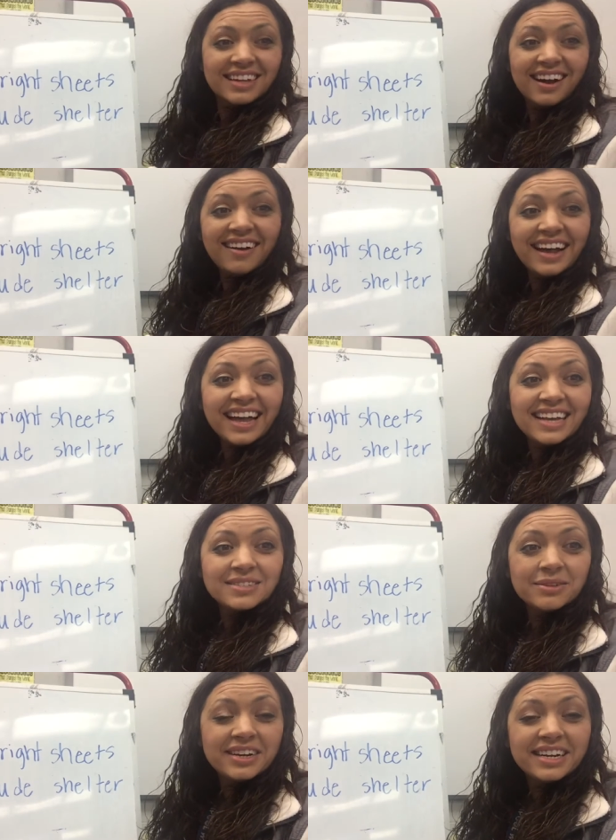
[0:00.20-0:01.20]
All right, guys,
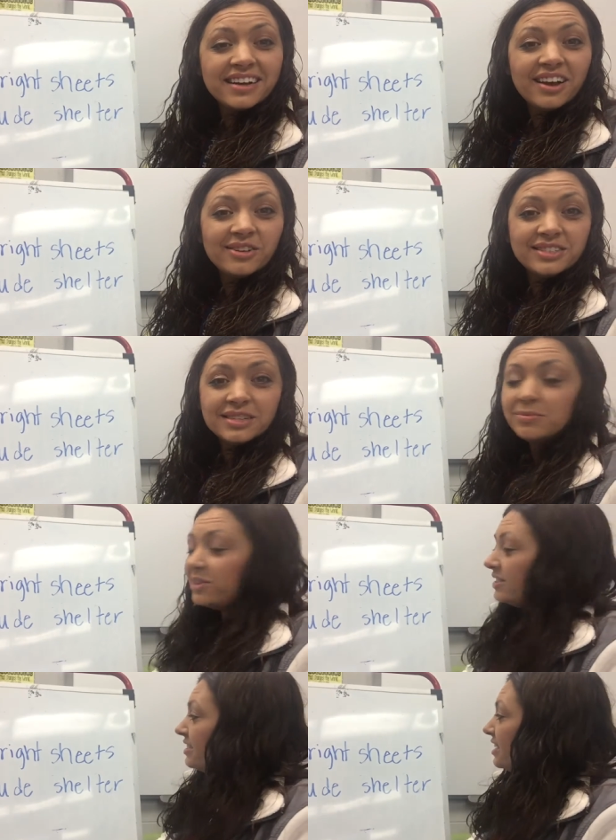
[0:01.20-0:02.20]
we're ready to code some
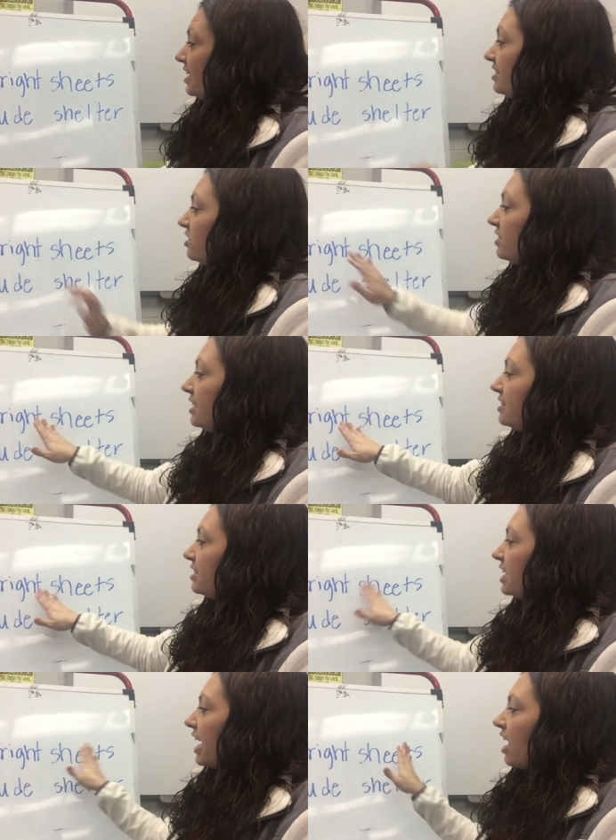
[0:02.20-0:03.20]
words today. So let's
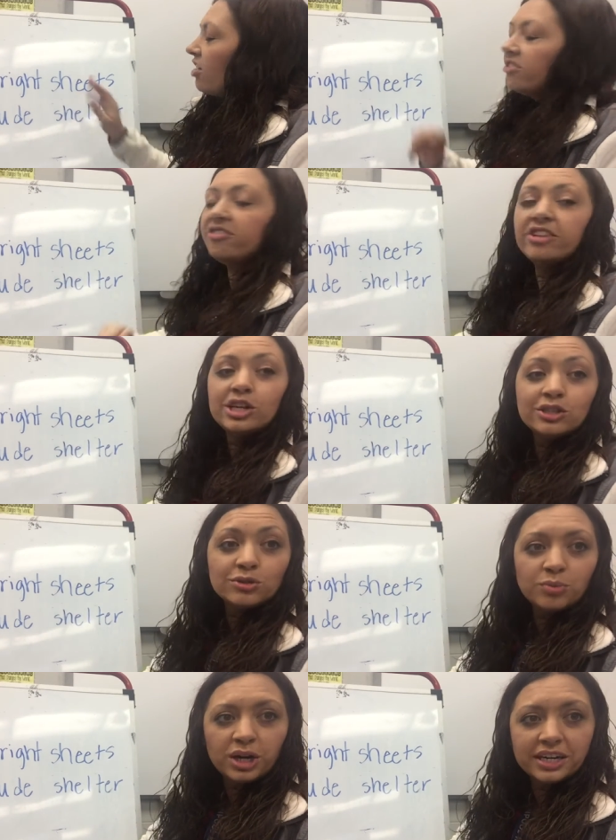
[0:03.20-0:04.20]
look at our first
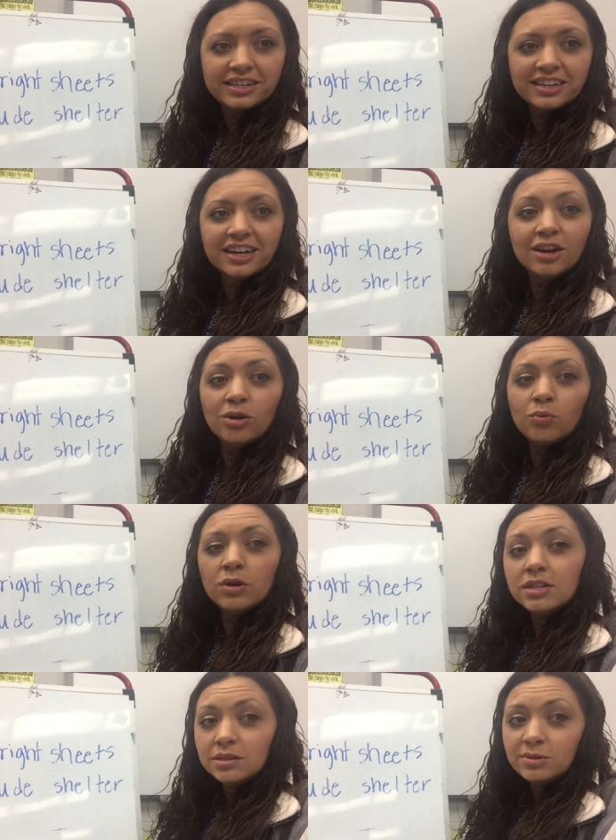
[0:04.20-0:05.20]
word.
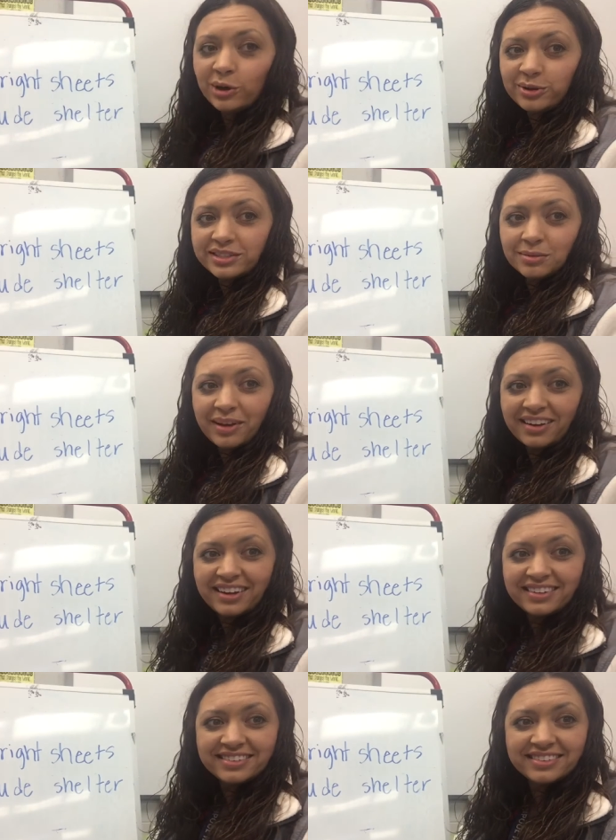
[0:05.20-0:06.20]
What do you notice about
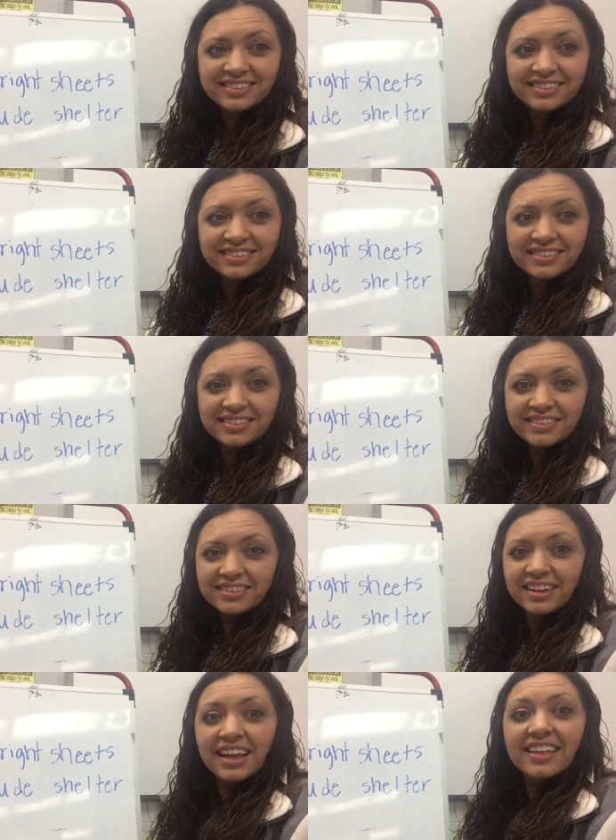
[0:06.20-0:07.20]
it?
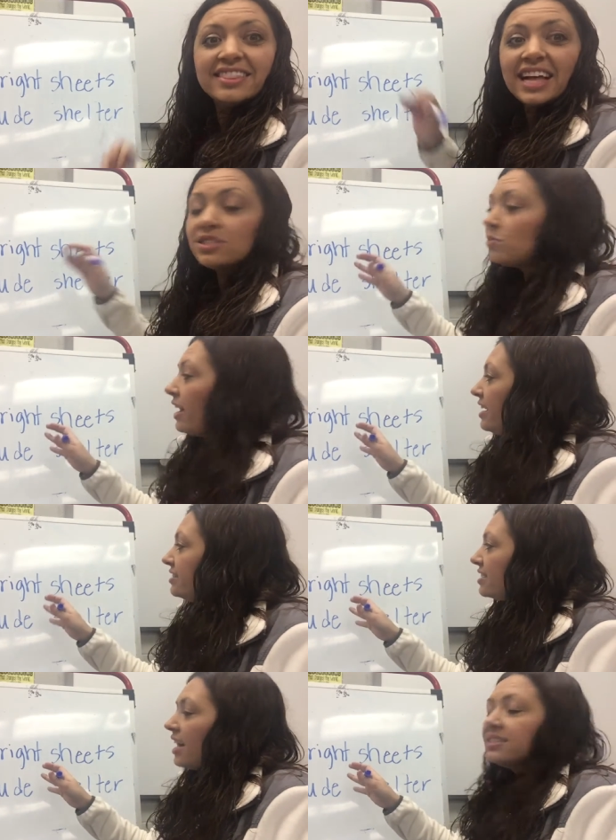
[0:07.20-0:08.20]
That's right,
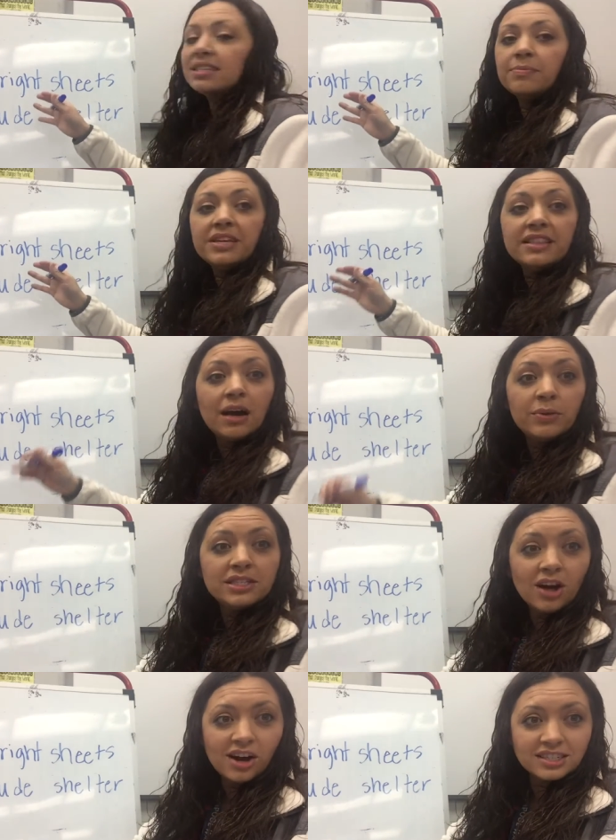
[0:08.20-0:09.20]
it's got something that we
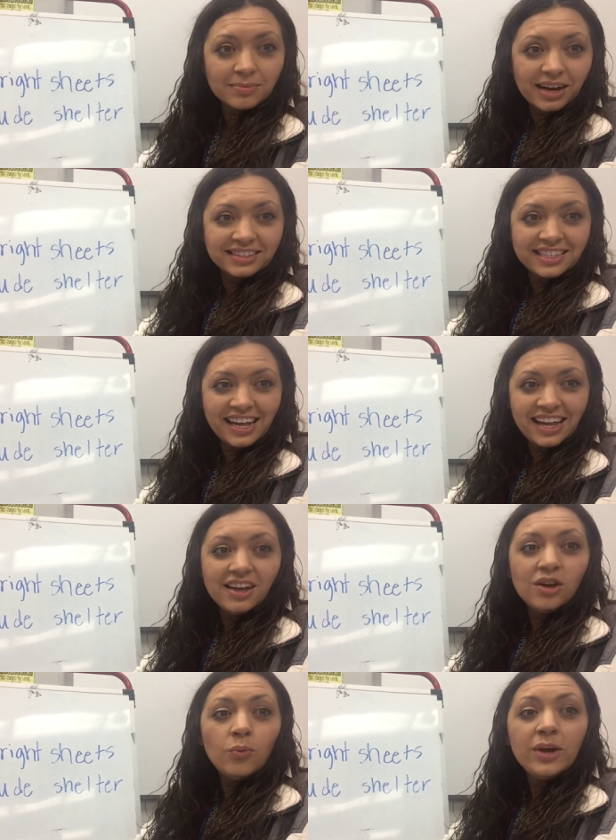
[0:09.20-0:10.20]
talked about today.
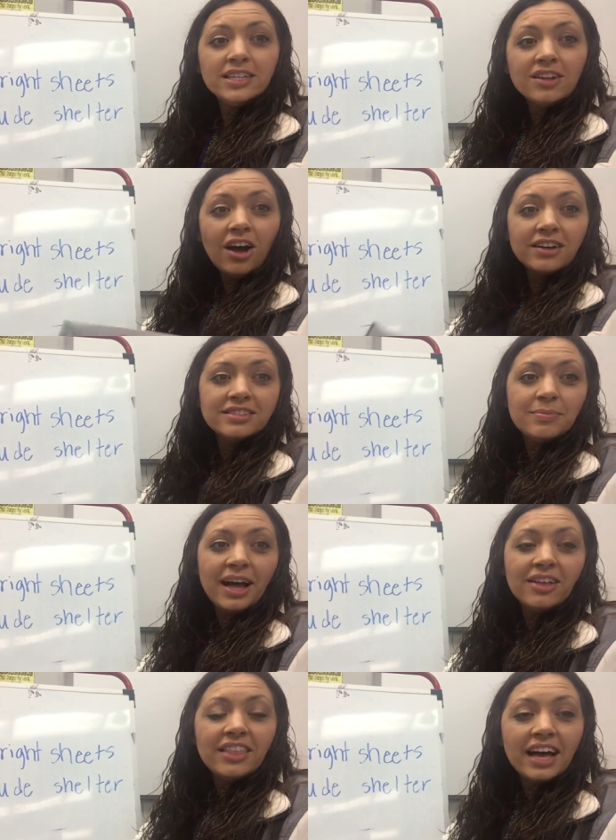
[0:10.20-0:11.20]
We talked
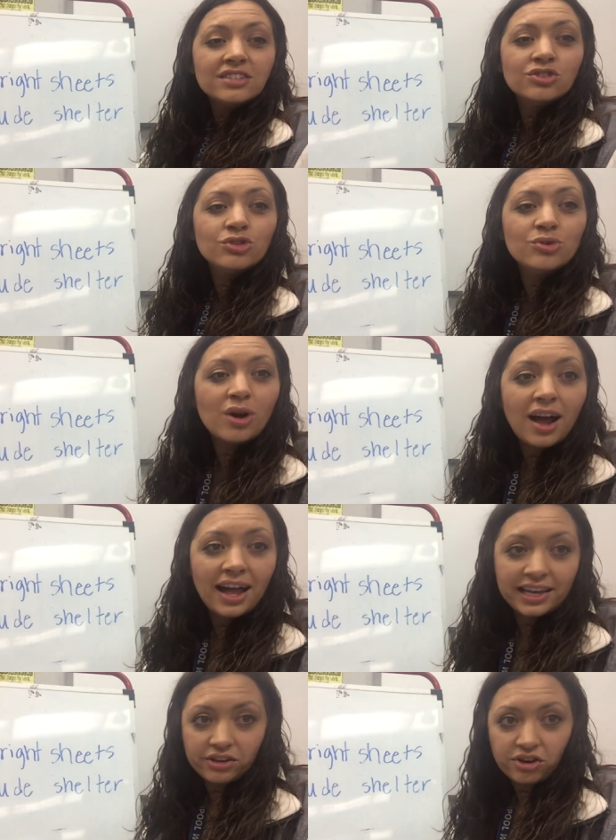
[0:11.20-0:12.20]
about that
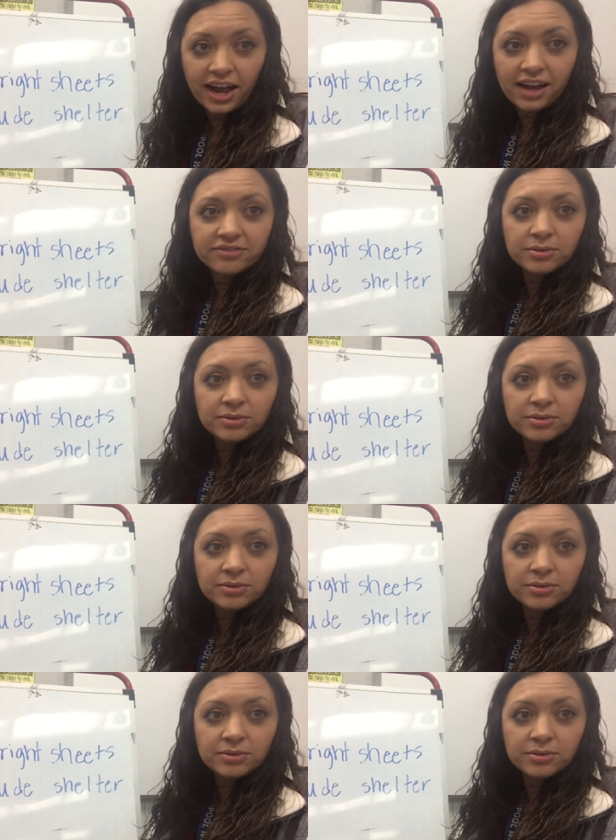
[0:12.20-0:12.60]
trigraph.